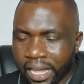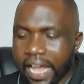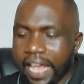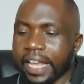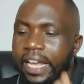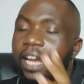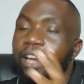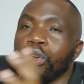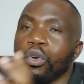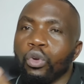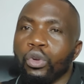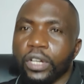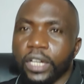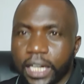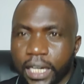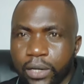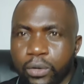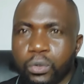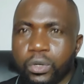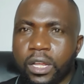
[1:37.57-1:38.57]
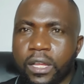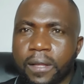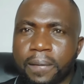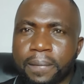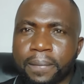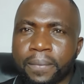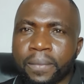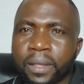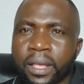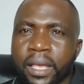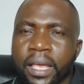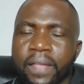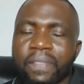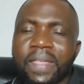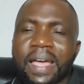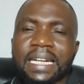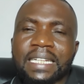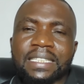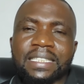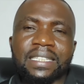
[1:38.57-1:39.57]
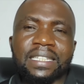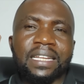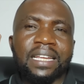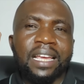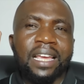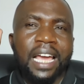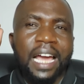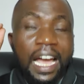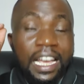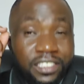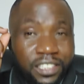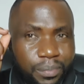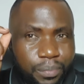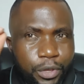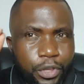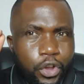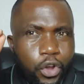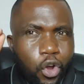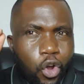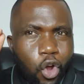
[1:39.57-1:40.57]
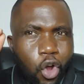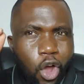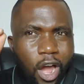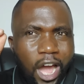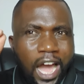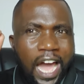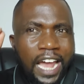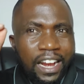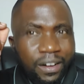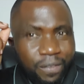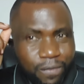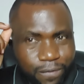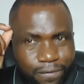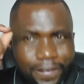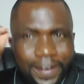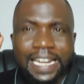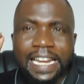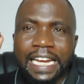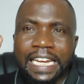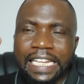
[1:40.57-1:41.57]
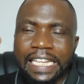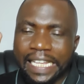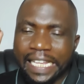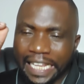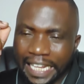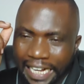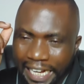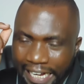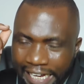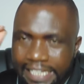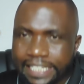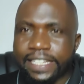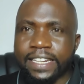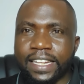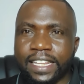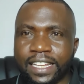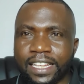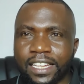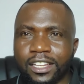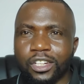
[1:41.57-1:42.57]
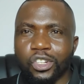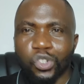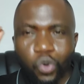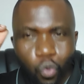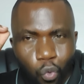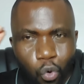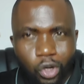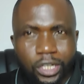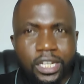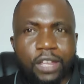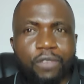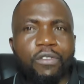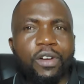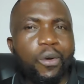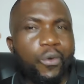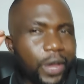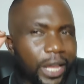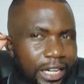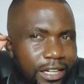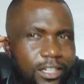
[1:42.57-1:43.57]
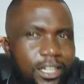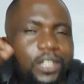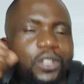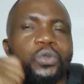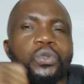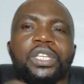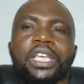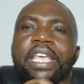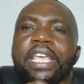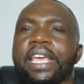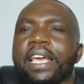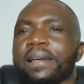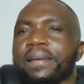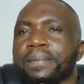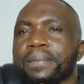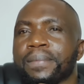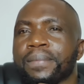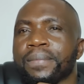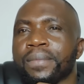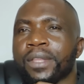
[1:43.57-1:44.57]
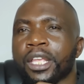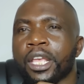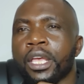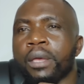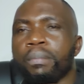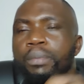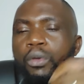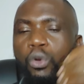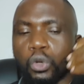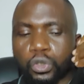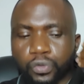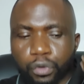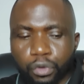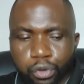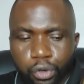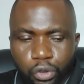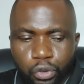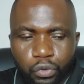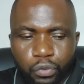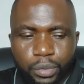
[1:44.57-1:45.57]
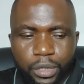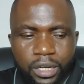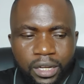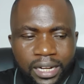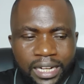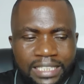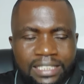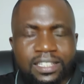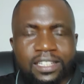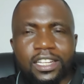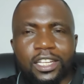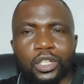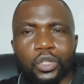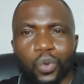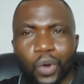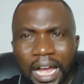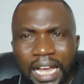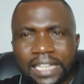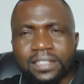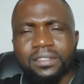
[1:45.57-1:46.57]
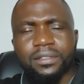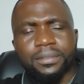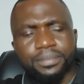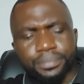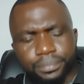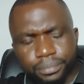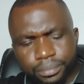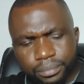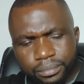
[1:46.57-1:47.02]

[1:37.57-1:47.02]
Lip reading: I can conclude that Azimio are finally listening to whatever we are trying to say here. Because for those who've been listening to us,